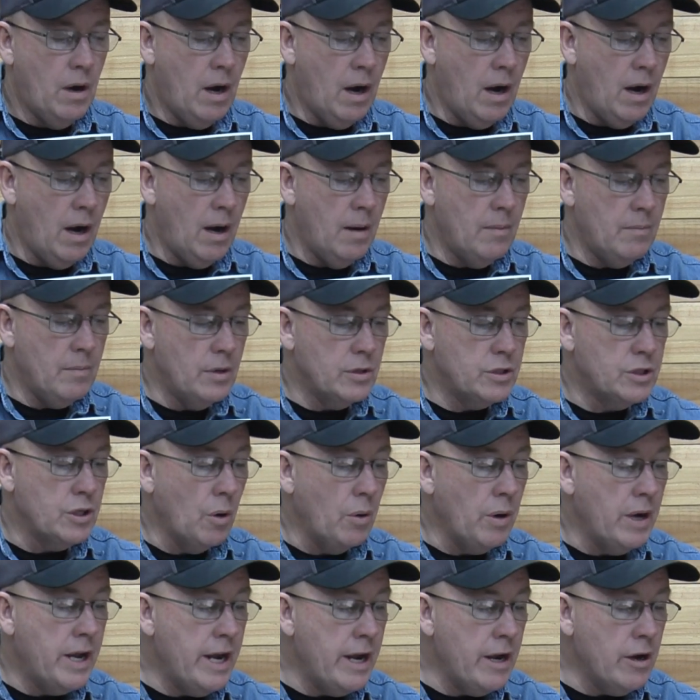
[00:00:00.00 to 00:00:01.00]
Um,
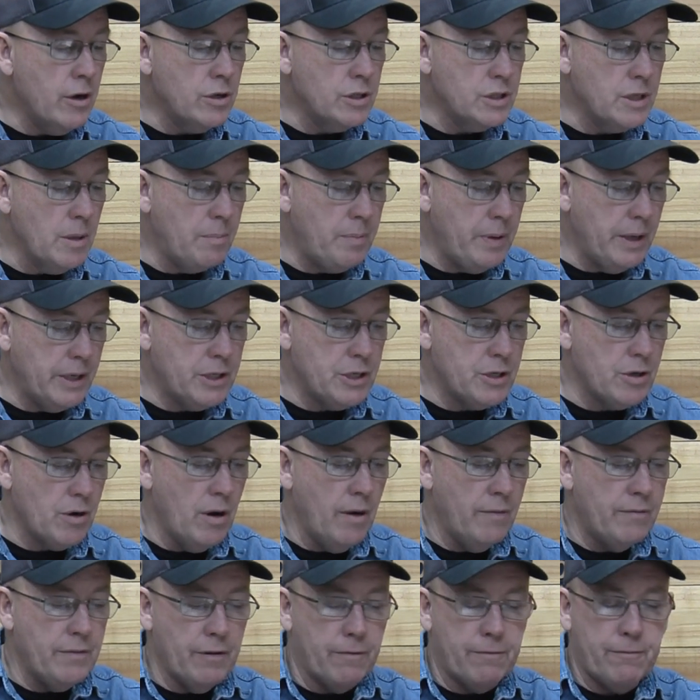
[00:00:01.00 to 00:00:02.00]
so here's a picture
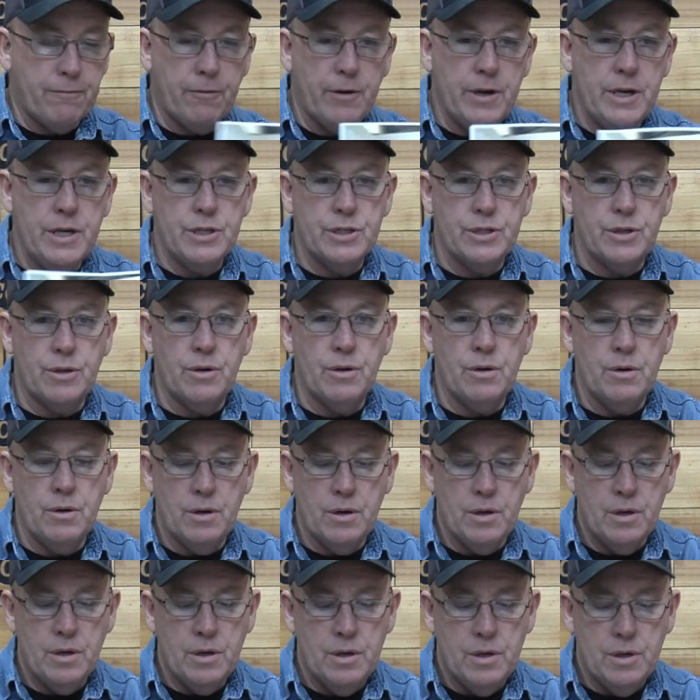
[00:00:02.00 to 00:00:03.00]
of the freezer,
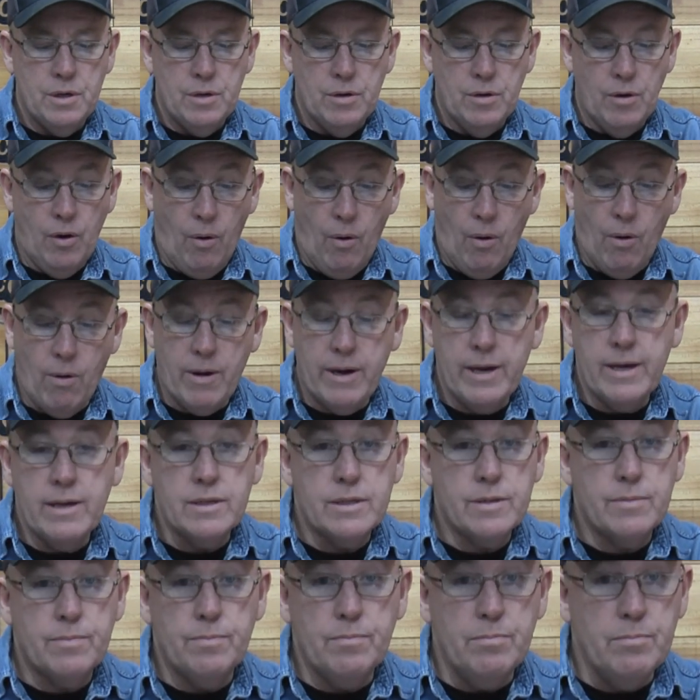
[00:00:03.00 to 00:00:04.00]
or
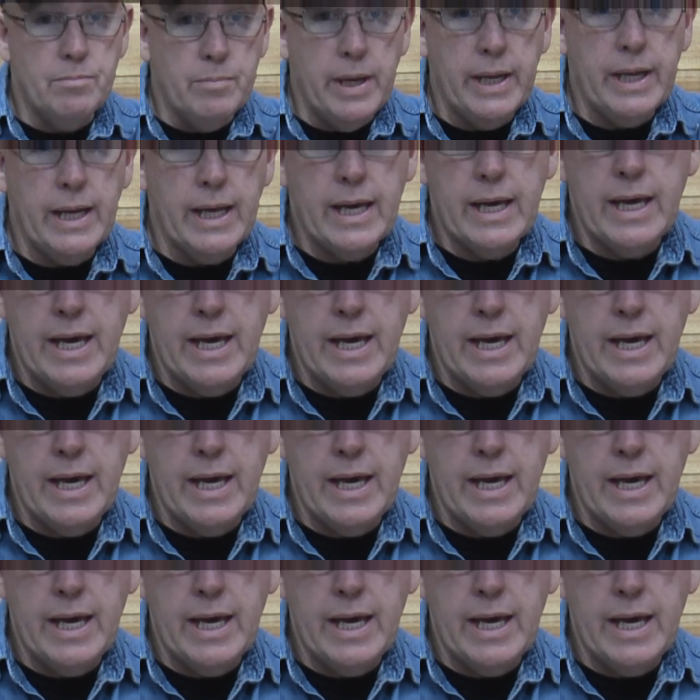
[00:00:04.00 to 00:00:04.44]
his mini